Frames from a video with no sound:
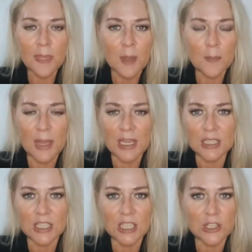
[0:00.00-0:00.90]
many
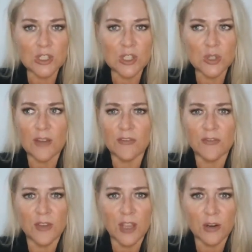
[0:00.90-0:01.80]
leaders who have
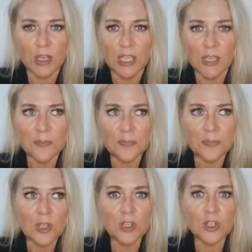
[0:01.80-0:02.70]
very
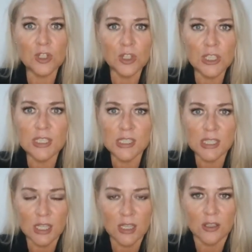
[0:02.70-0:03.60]
good
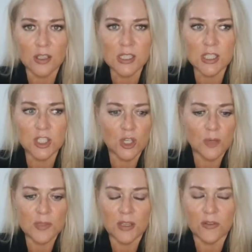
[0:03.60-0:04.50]
skills in
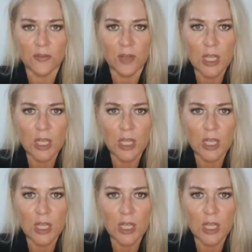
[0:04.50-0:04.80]
terms of